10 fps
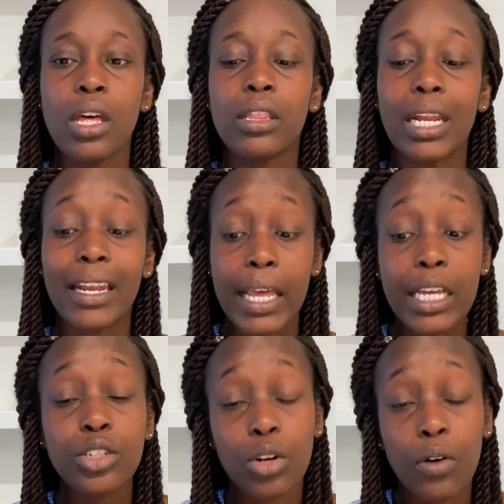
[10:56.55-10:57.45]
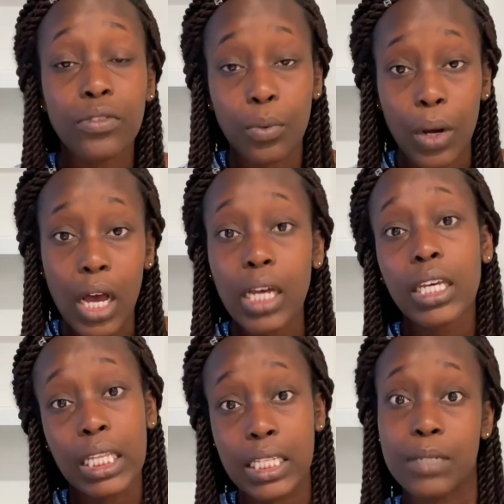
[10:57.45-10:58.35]
the nature of the work
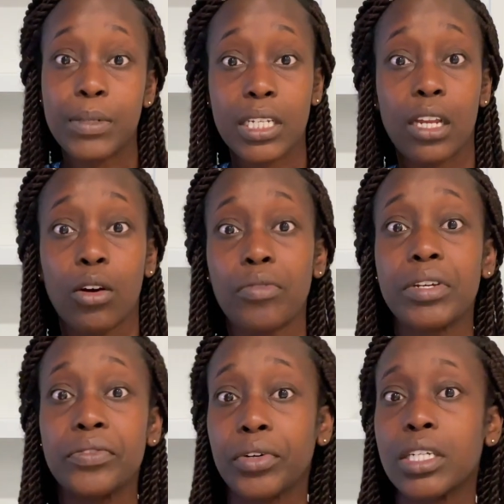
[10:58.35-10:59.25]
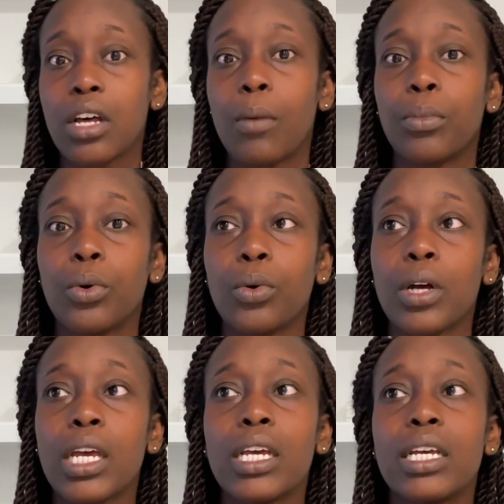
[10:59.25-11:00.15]
in this particular office, for
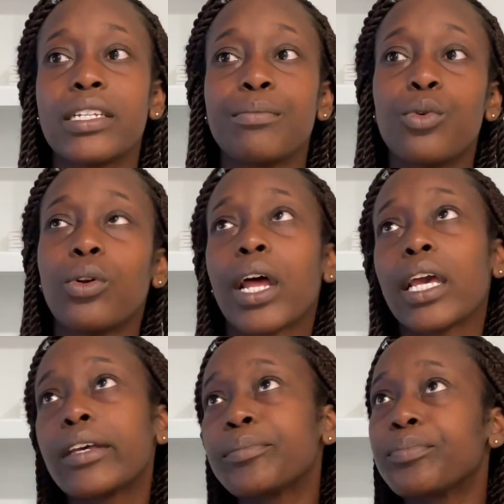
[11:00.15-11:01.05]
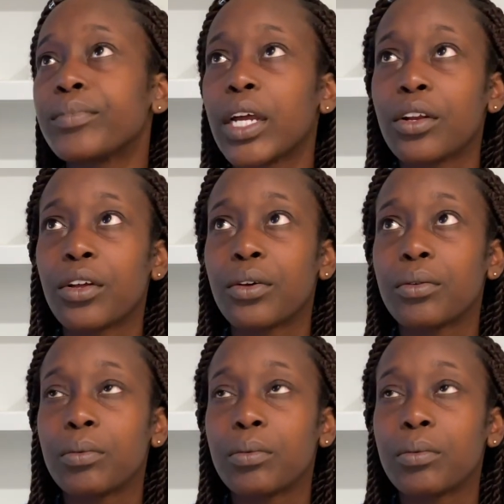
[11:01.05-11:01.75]
example, it's more like, I don't know,